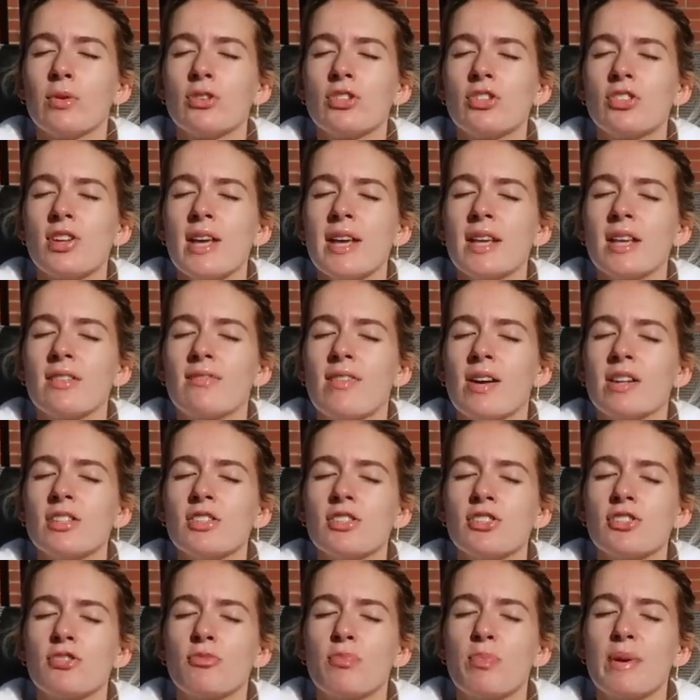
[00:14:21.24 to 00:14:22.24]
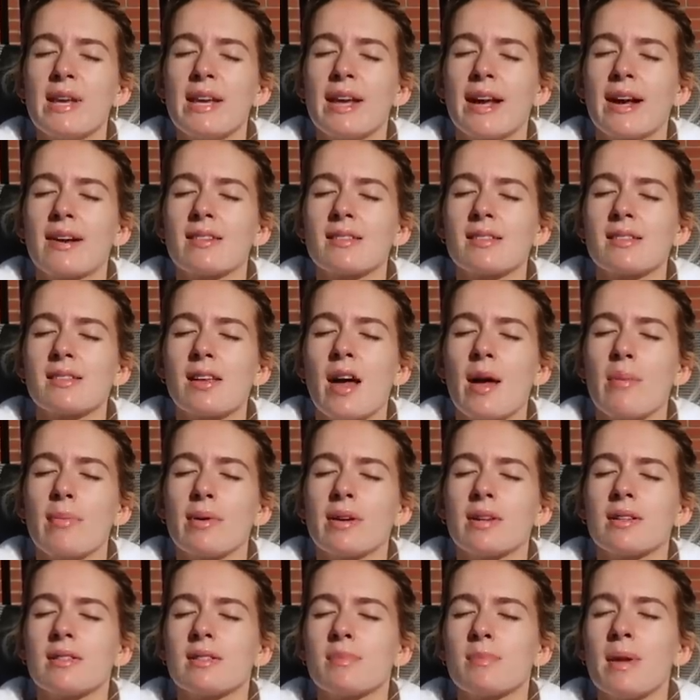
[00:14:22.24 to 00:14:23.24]
We should take advantage of being outside
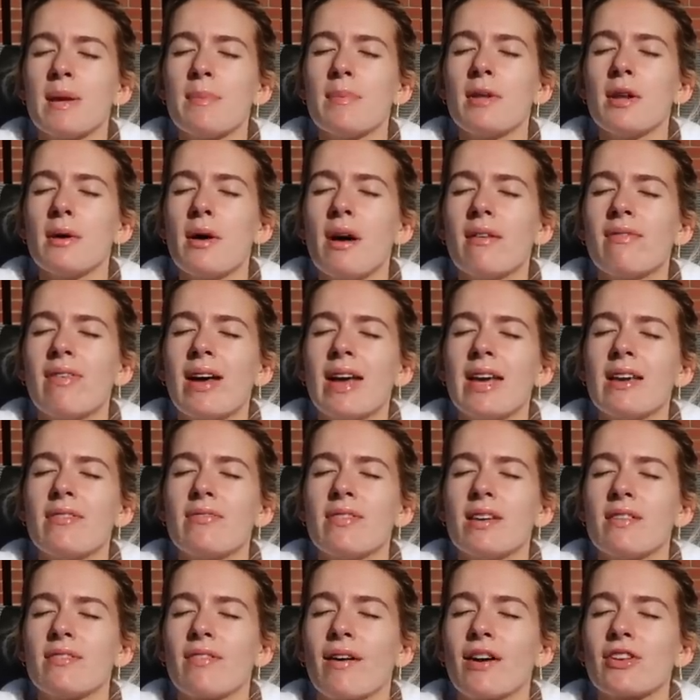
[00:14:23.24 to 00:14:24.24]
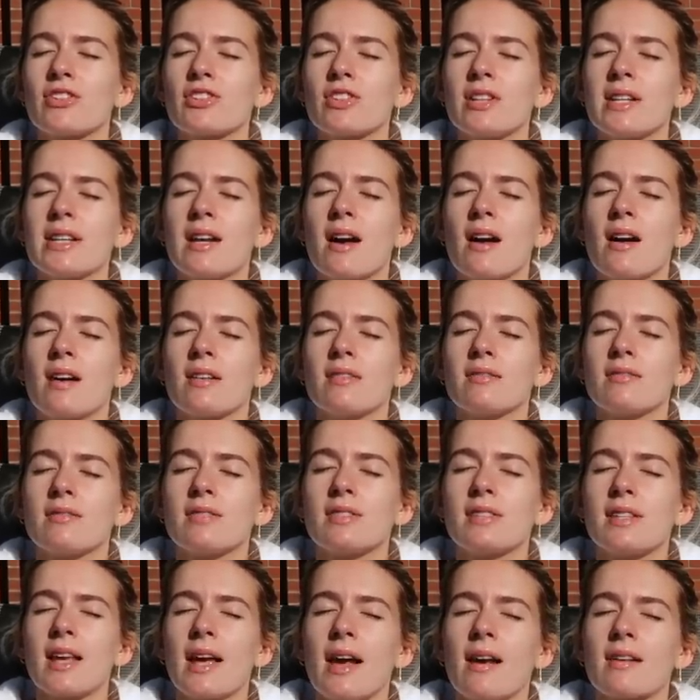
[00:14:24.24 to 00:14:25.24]
because people who have hay fever actually can't
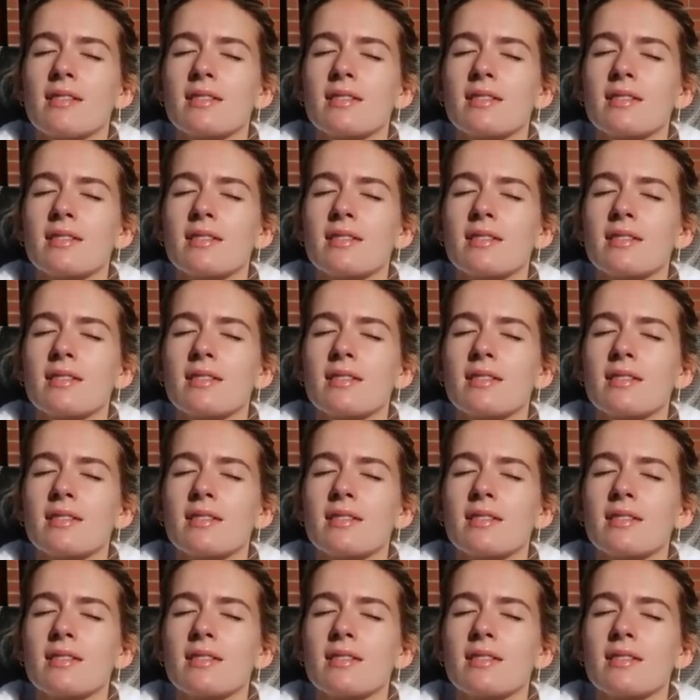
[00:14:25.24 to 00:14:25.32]
sit